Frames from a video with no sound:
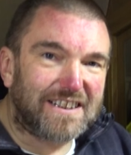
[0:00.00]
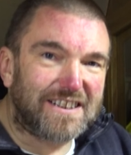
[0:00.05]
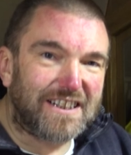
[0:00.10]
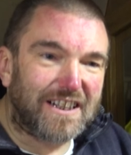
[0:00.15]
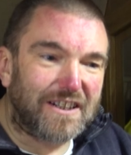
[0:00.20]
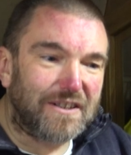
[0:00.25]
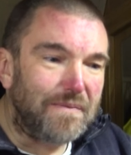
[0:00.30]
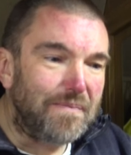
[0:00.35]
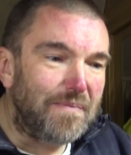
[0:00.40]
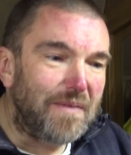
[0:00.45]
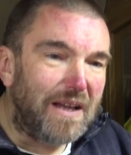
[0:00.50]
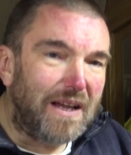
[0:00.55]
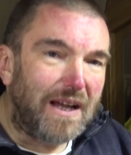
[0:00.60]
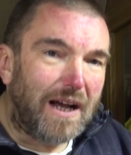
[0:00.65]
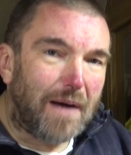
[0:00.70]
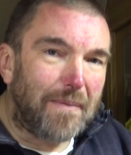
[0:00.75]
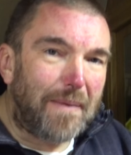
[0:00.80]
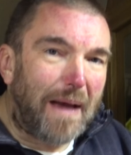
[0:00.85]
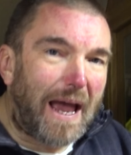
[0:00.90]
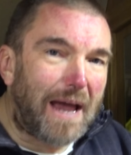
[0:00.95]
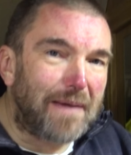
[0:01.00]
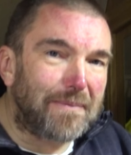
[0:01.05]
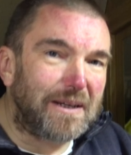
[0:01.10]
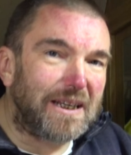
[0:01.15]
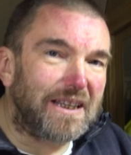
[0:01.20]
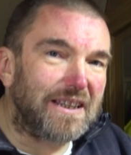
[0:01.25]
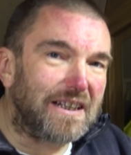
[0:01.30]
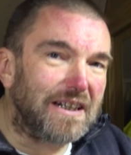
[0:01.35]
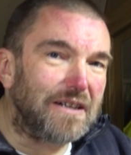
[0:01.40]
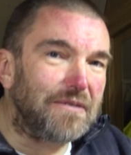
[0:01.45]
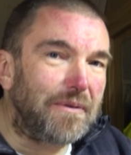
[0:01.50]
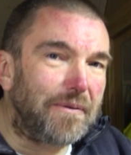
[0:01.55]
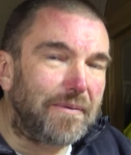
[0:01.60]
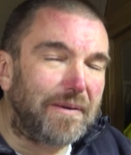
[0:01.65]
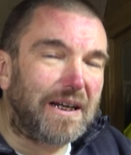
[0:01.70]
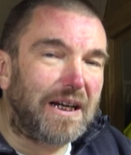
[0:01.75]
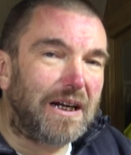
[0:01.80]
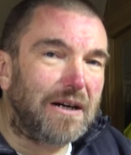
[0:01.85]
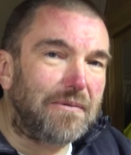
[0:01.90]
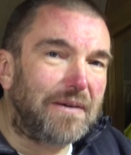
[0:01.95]
So I'm happy that when
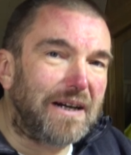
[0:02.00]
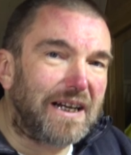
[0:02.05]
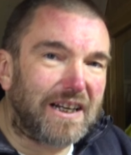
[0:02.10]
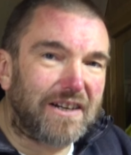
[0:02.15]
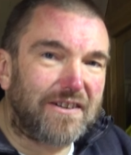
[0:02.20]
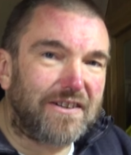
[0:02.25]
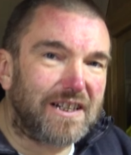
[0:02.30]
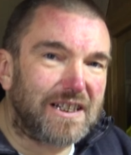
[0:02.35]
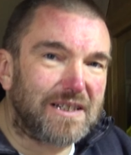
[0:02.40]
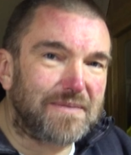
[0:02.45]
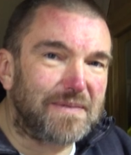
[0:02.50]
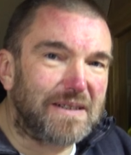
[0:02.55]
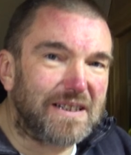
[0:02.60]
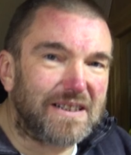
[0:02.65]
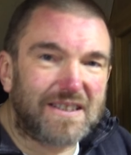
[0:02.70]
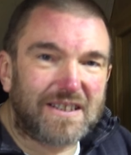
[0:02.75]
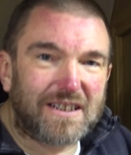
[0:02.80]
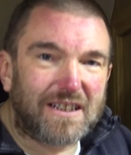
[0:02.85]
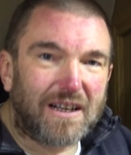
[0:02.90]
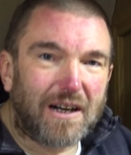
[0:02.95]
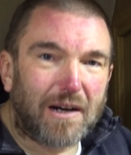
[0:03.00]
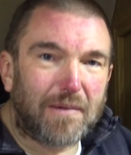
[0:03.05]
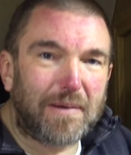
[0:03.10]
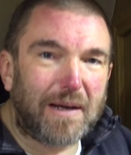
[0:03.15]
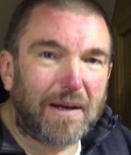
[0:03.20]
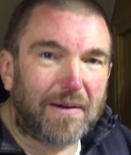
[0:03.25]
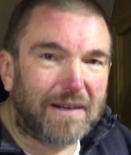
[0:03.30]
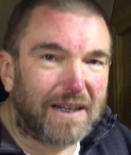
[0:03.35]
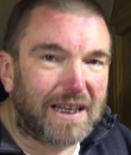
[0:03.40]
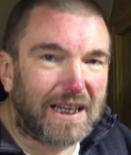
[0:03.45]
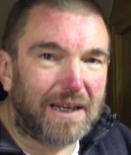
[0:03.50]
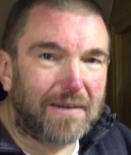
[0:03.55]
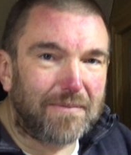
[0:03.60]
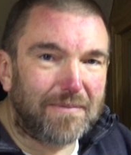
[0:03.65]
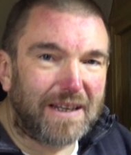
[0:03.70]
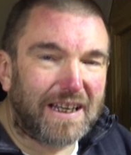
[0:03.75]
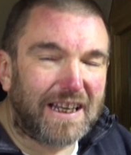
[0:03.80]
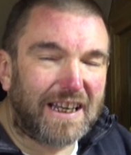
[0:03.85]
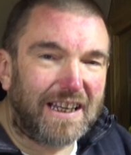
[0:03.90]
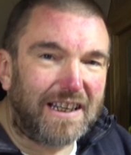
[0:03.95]
we go away at Christmas, I'll be able to keep
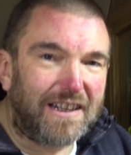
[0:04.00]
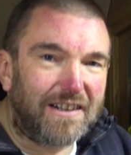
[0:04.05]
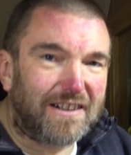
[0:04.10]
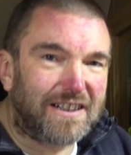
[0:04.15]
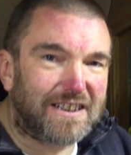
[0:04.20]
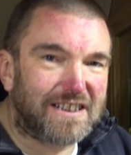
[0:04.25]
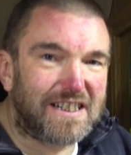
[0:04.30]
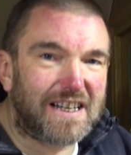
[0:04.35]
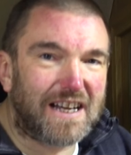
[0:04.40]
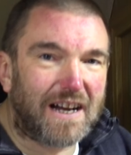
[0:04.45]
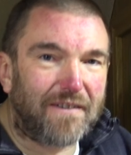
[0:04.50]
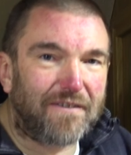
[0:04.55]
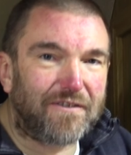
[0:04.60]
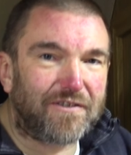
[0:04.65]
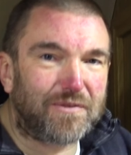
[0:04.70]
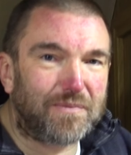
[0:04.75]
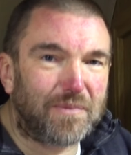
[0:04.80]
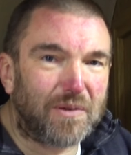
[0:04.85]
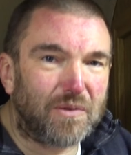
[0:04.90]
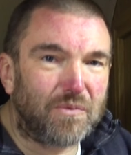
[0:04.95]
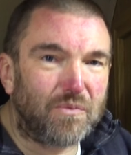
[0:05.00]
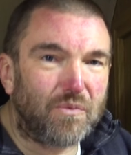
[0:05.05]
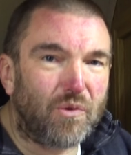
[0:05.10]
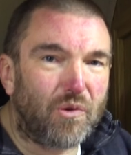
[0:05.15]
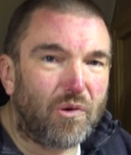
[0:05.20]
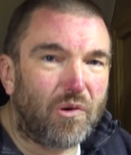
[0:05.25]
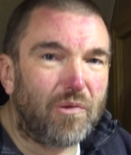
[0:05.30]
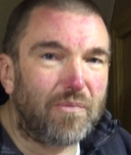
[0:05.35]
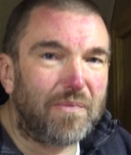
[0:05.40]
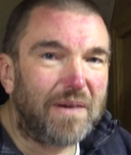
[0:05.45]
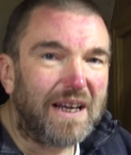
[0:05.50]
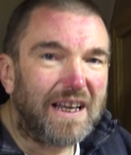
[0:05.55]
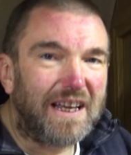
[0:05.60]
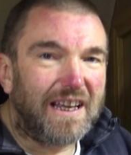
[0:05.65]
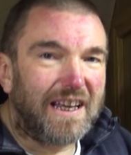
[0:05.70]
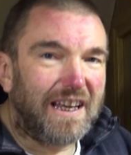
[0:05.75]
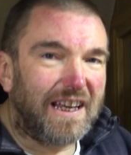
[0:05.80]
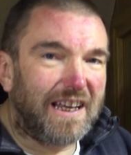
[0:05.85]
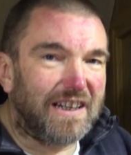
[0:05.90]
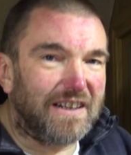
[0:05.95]
Nikki nice and comfortable and warm
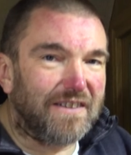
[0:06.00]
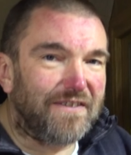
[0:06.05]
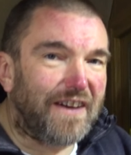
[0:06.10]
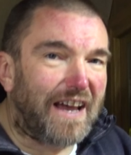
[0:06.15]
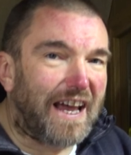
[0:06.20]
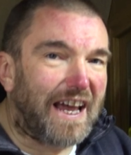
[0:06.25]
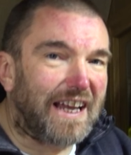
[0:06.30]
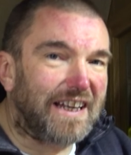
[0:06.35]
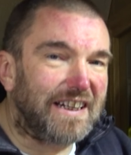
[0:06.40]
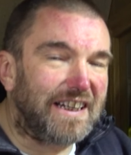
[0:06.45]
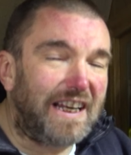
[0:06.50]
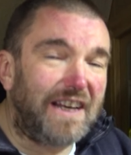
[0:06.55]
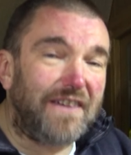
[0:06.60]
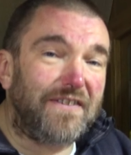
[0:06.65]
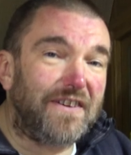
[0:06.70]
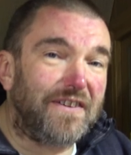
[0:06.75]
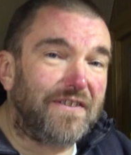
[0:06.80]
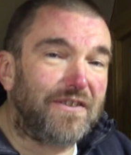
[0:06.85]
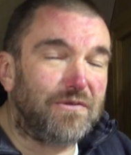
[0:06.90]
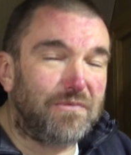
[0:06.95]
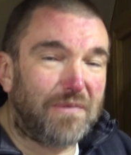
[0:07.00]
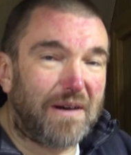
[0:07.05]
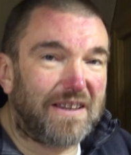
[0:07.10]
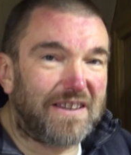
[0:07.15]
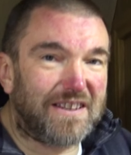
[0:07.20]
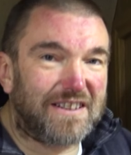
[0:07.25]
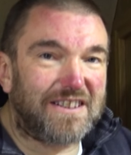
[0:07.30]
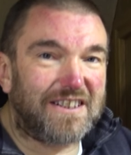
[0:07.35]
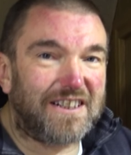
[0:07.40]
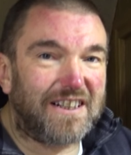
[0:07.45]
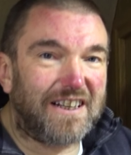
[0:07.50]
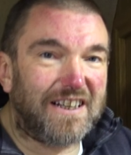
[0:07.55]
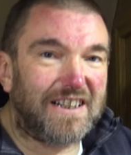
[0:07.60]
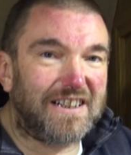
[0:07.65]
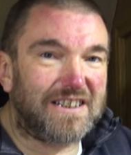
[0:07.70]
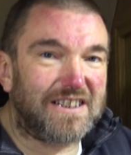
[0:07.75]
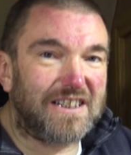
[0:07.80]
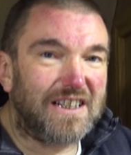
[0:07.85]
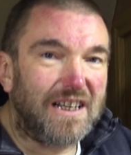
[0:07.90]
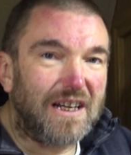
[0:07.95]
in the van, even if the weather
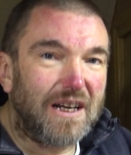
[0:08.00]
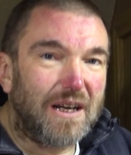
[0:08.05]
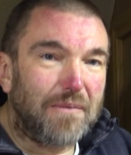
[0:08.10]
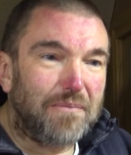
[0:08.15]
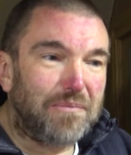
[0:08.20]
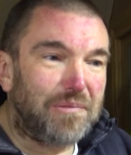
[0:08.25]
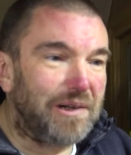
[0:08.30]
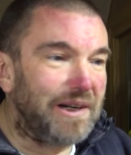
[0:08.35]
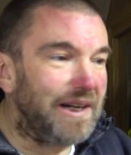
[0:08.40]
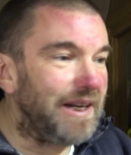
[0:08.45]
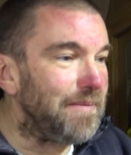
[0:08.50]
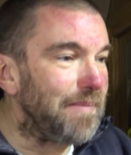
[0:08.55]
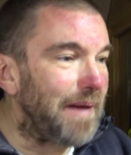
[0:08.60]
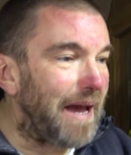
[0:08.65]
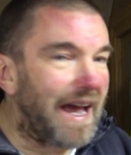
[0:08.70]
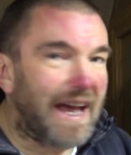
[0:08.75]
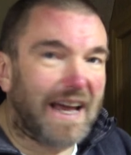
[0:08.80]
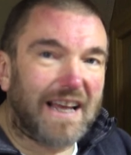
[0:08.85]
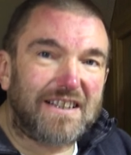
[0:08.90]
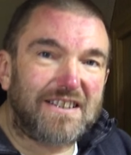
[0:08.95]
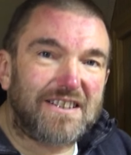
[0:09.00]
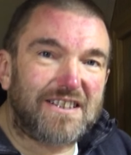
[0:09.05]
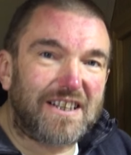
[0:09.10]
turns pretty bad.